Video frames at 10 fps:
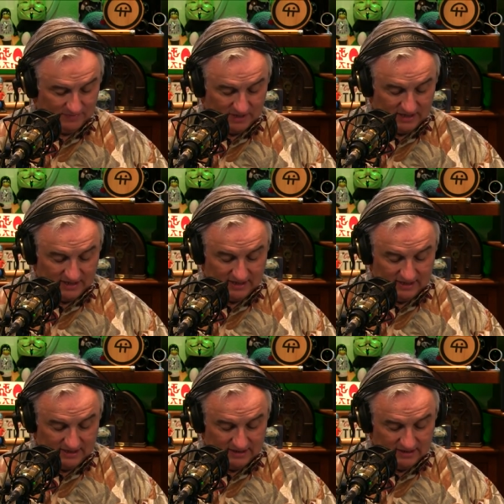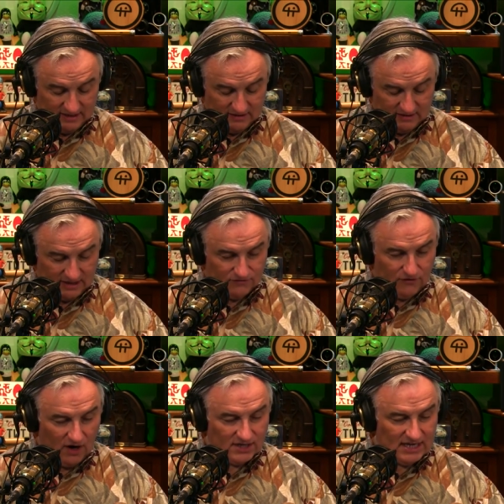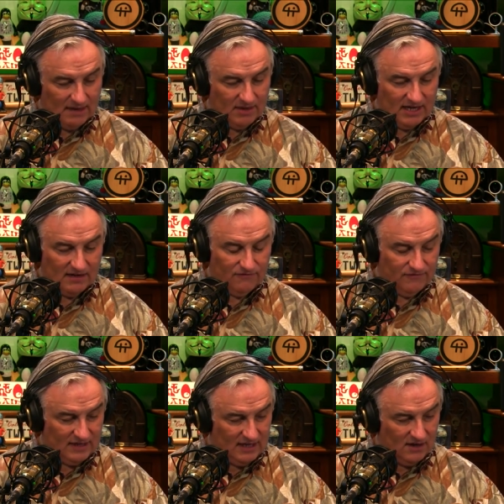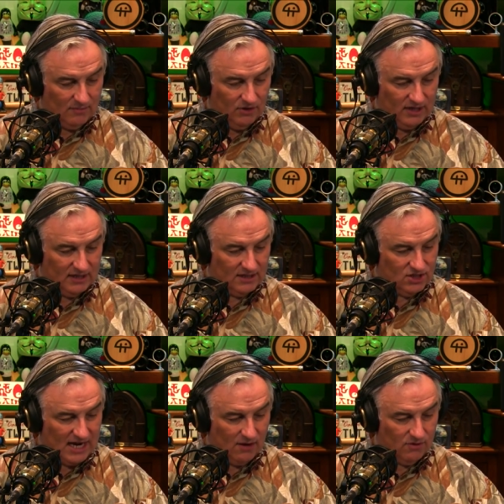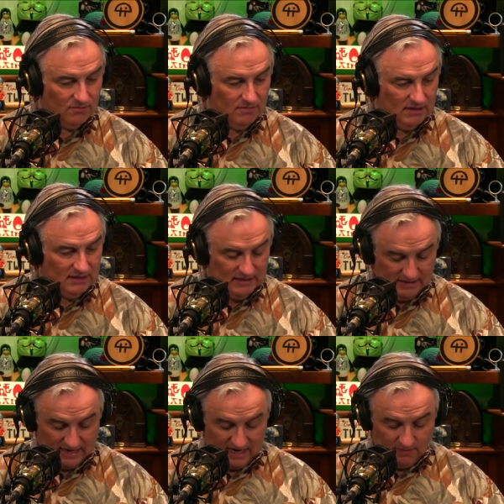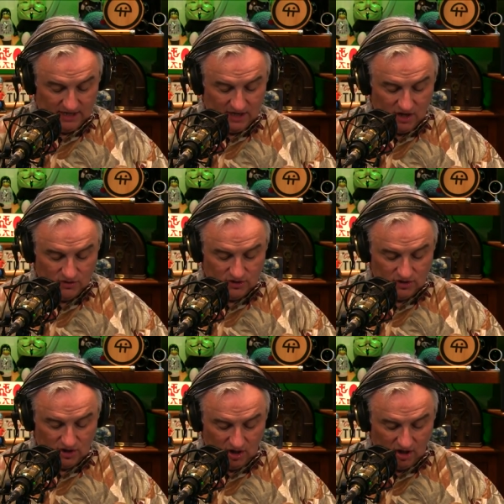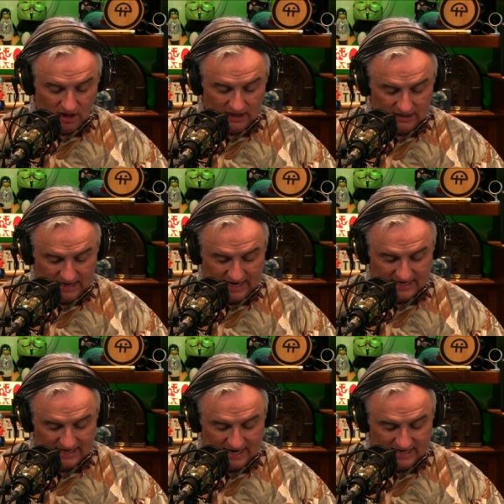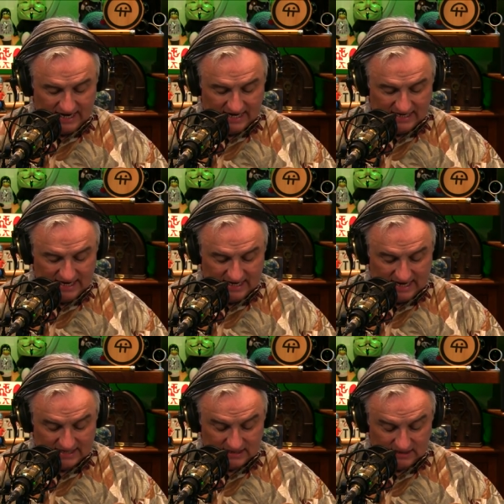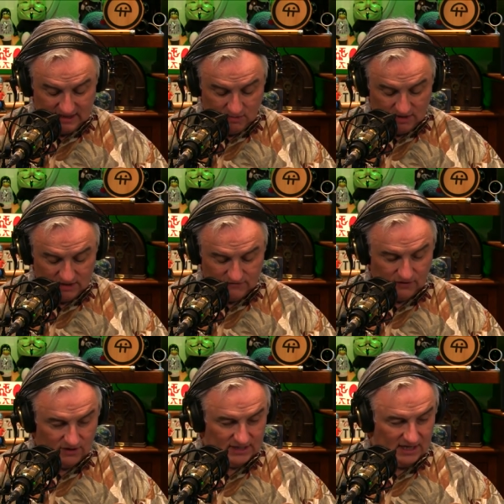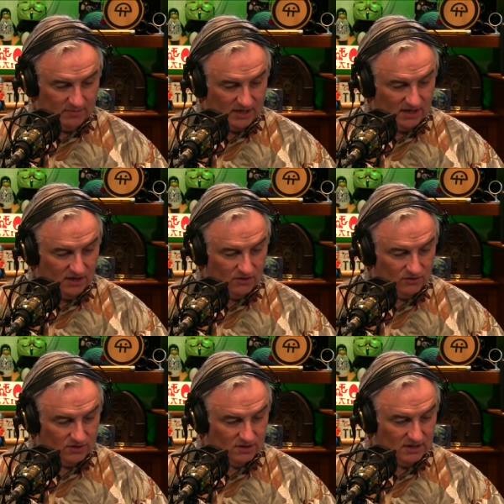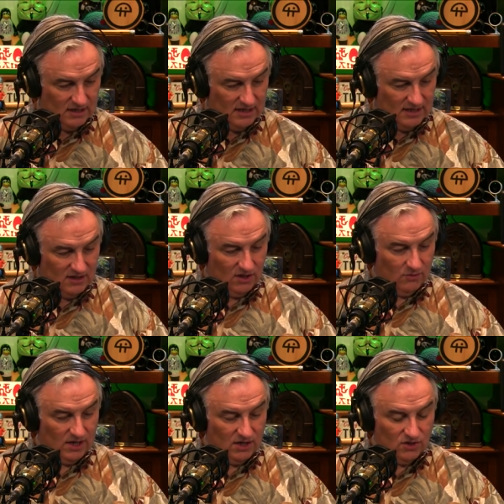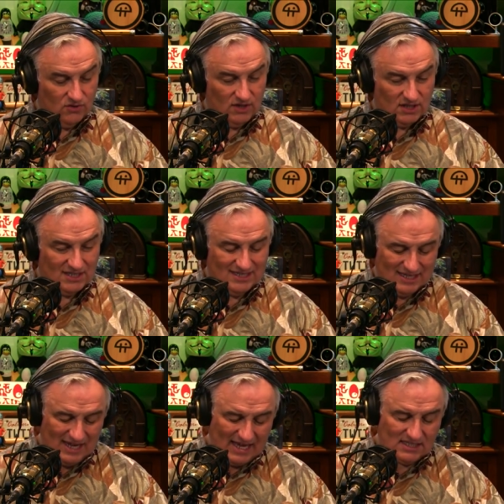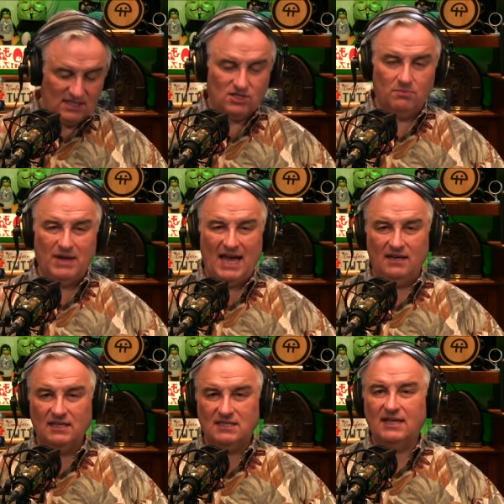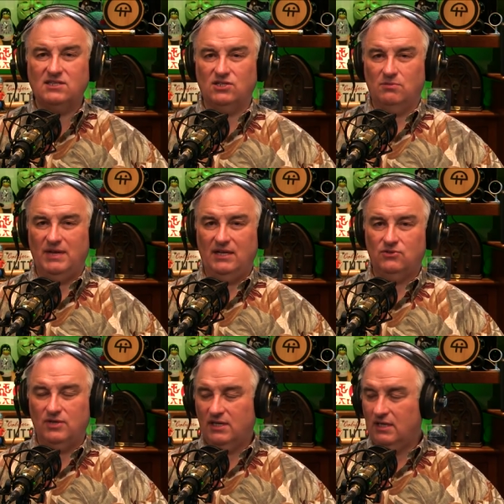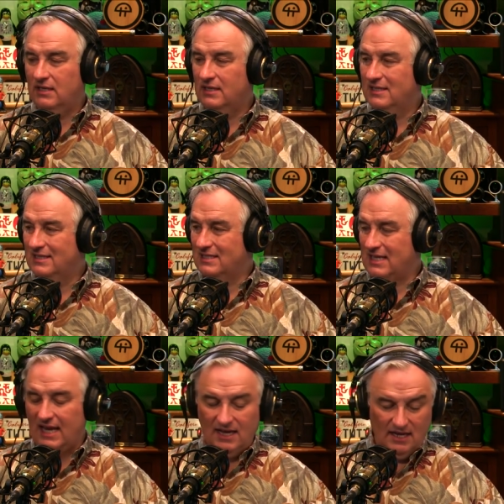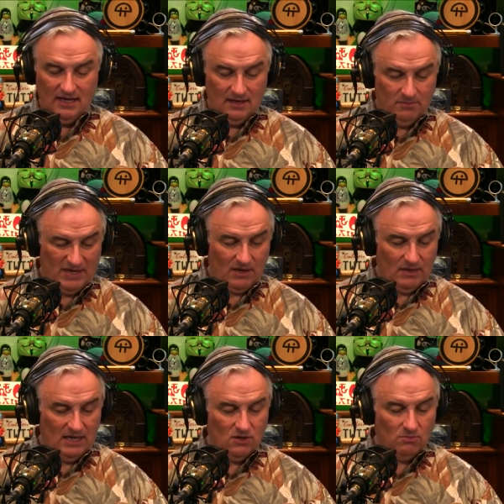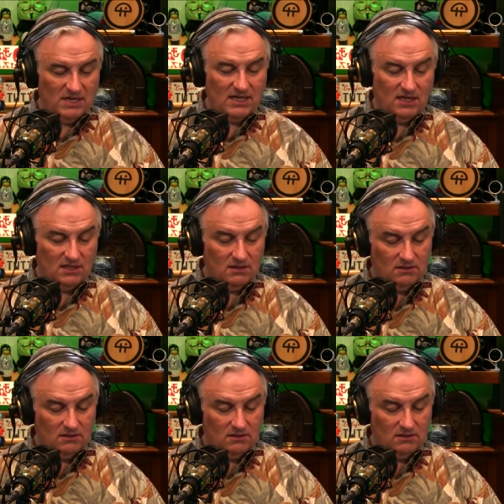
But uh, well, as, as, far else... as anybody can, you know, I'm looking at the chat room. Anybody knows, you can call 8888 Ask Leo. But as far as anybody knows, the only way to do this is not such a bad, it's not such a bad trick to say pick intermediate